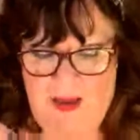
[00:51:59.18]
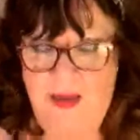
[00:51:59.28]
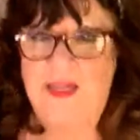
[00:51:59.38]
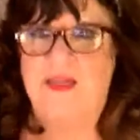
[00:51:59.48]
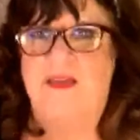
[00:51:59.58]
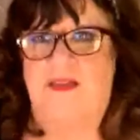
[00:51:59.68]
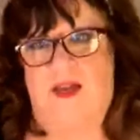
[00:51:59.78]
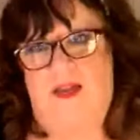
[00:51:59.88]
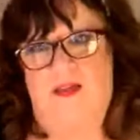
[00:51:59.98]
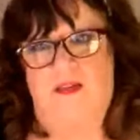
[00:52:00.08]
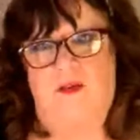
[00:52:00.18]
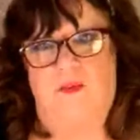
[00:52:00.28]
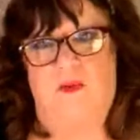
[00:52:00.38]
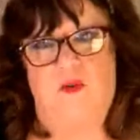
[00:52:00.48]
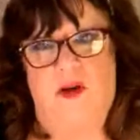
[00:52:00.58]
I need to say this
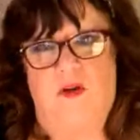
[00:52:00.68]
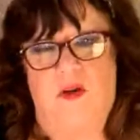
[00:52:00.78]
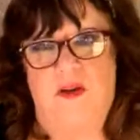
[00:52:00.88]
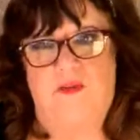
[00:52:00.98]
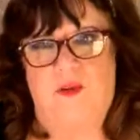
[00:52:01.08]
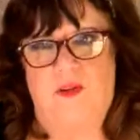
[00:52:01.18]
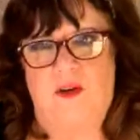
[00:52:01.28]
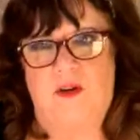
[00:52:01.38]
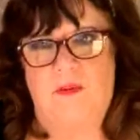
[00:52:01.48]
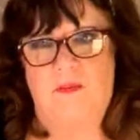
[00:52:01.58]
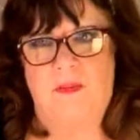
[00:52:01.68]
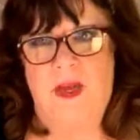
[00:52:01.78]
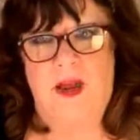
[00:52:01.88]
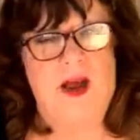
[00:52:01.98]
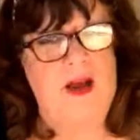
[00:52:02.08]
before I go any further.
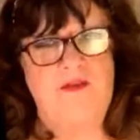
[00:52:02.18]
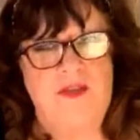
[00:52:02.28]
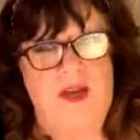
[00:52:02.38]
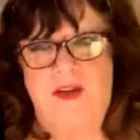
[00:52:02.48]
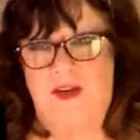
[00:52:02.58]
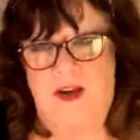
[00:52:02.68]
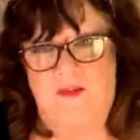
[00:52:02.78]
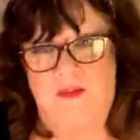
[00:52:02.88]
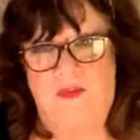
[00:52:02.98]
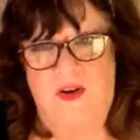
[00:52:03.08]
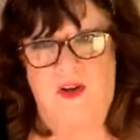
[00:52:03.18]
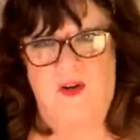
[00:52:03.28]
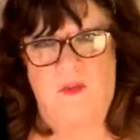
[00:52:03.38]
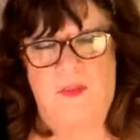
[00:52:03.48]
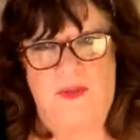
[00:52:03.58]
I've said it in every
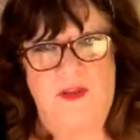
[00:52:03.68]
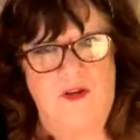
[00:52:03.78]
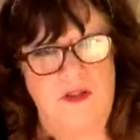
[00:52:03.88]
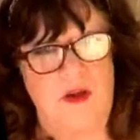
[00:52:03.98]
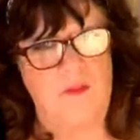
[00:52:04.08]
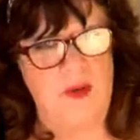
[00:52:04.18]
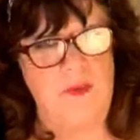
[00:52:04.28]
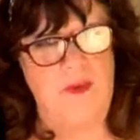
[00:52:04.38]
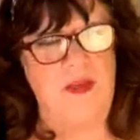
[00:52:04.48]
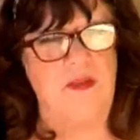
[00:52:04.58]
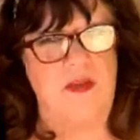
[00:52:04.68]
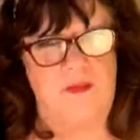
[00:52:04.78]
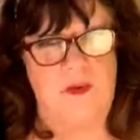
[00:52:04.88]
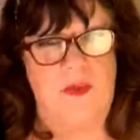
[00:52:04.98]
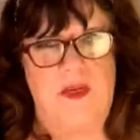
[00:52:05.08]
video, but there's some people that seem to be